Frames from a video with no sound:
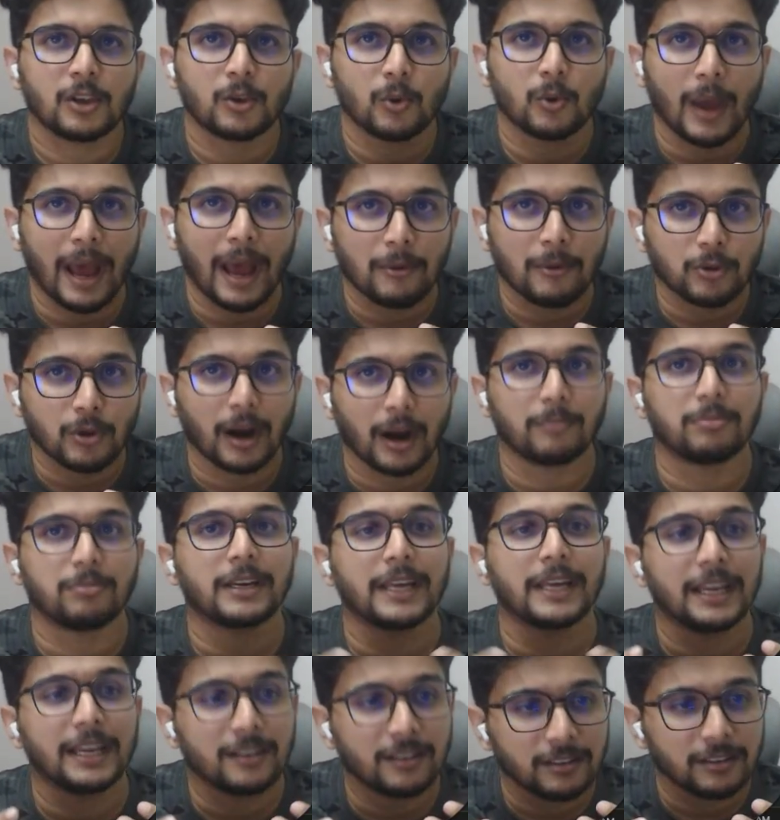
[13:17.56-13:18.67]
you have to
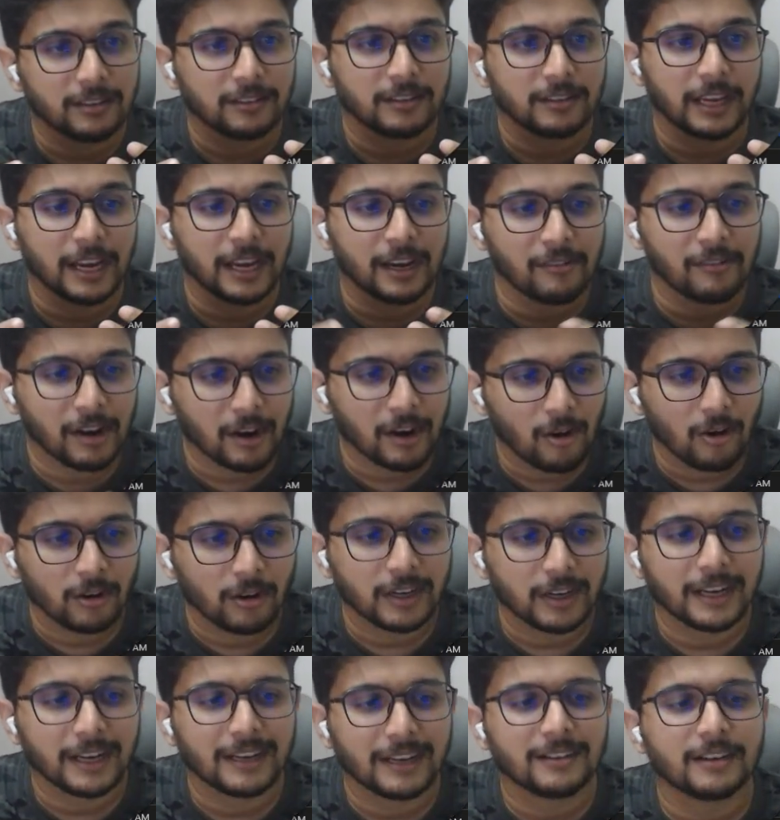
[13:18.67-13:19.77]
update a
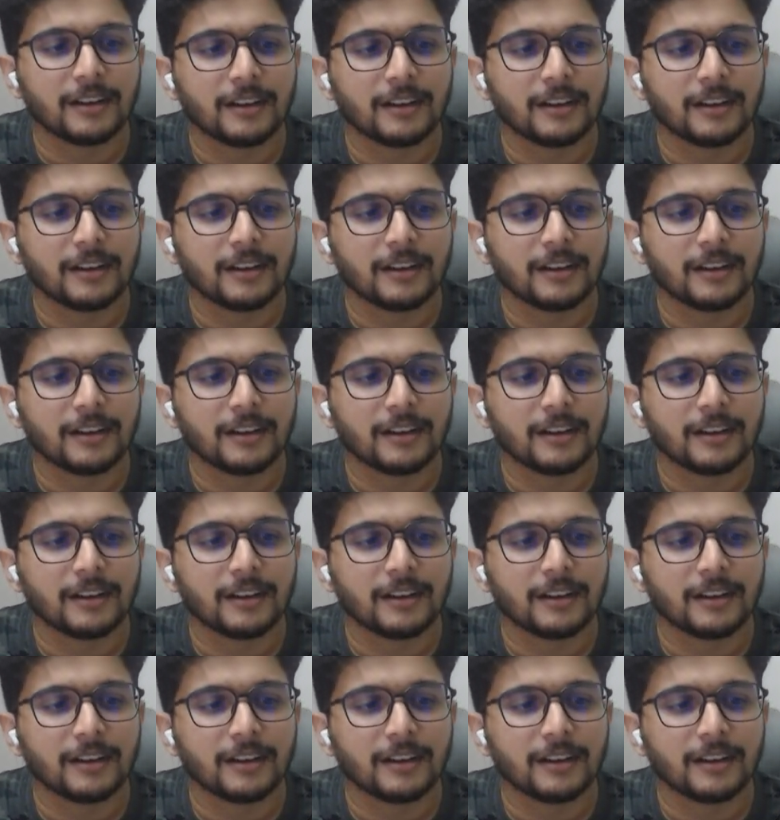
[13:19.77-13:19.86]
record